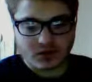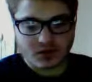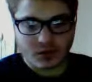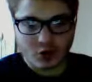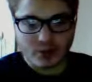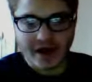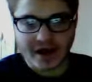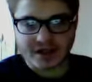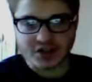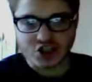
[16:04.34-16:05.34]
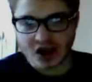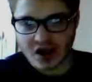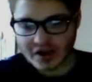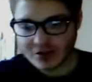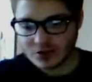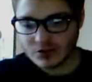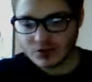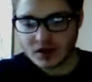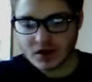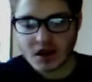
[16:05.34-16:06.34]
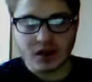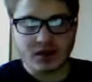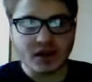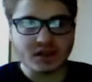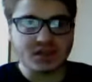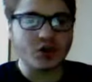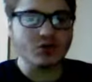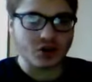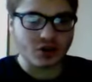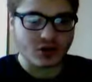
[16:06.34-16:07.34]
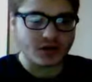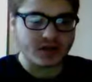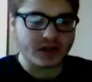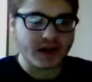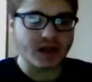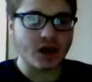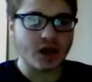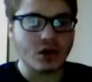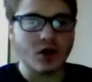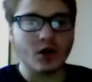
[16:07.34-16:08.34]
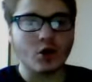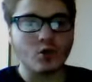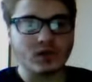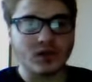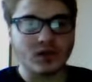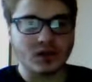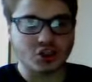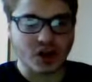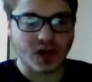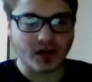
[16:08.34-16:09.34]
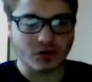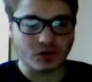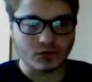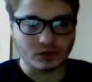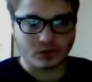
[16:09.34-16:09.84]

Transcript: the Pope had a child, they stoned her to death along with the child.